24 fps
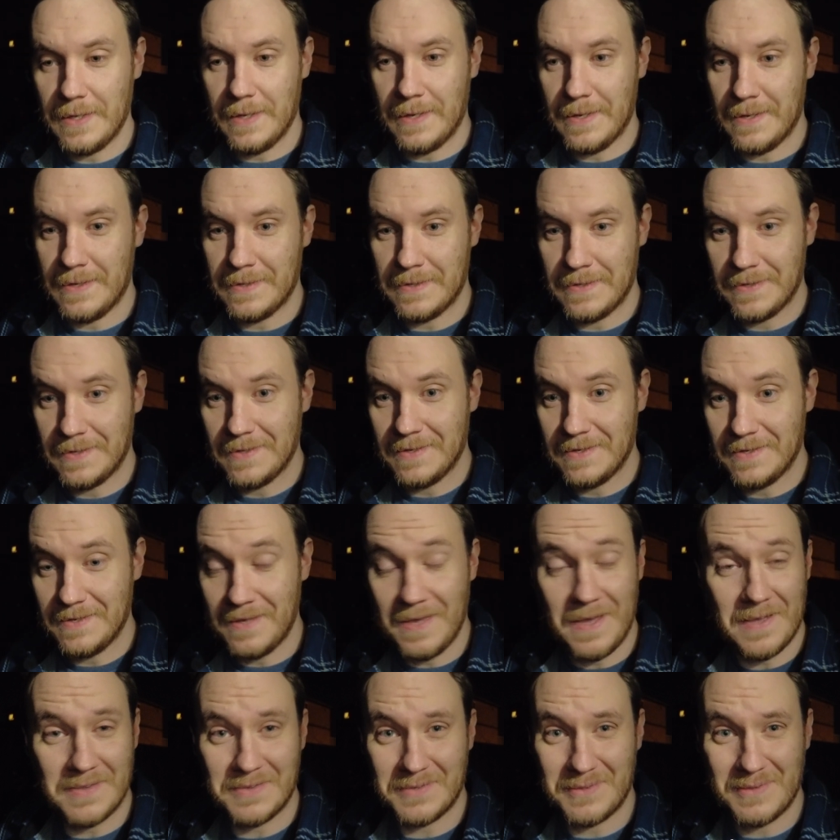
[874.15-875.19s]
And
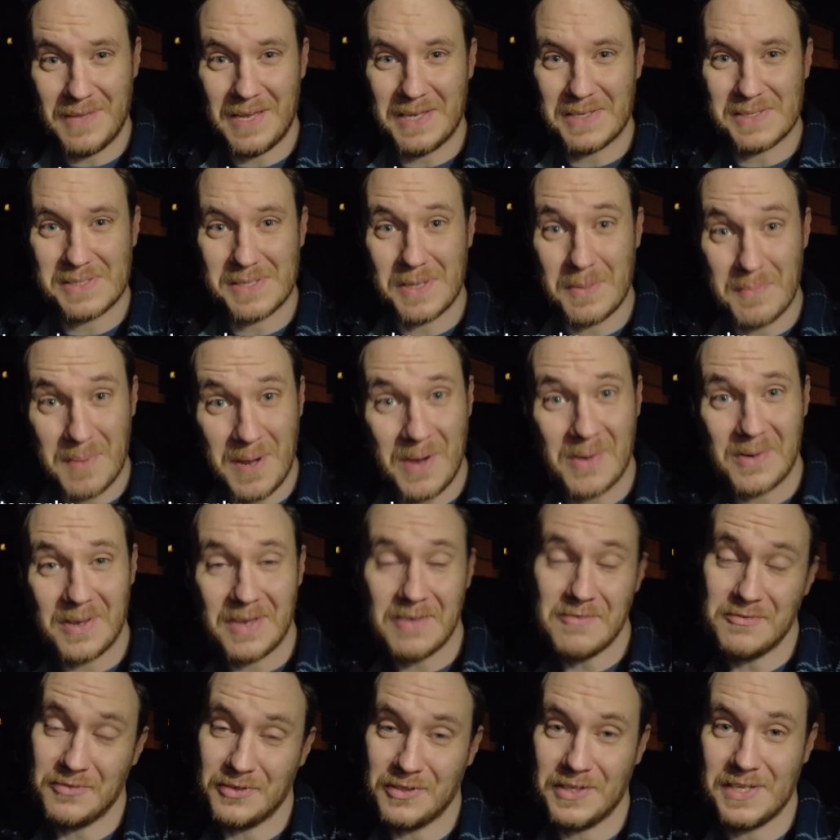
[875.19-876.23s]
yeah, I think that's about
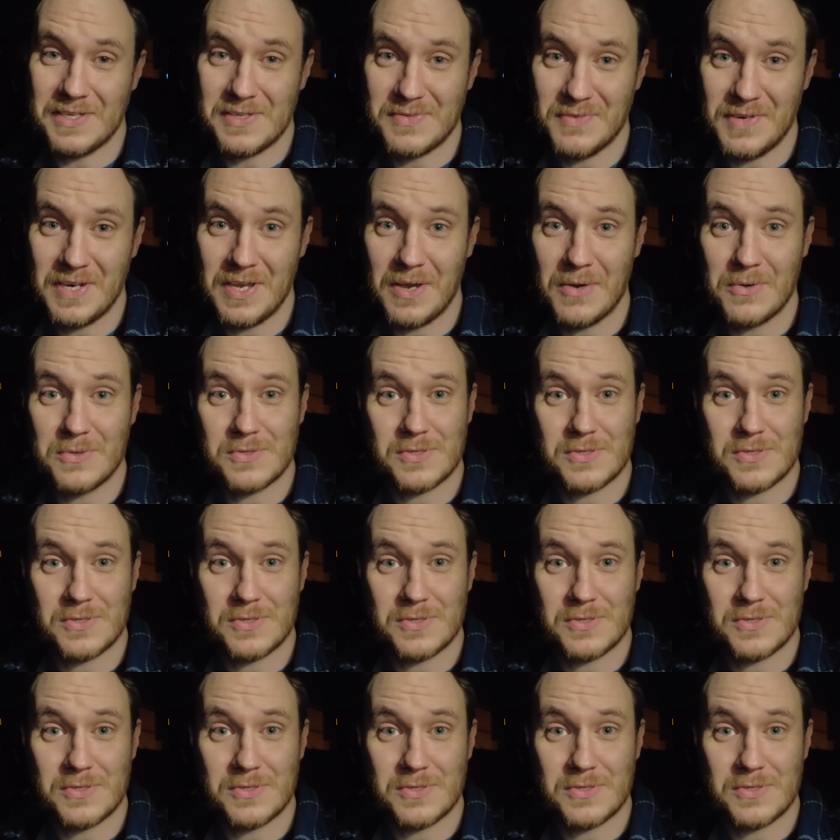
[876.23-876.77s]
it for this video.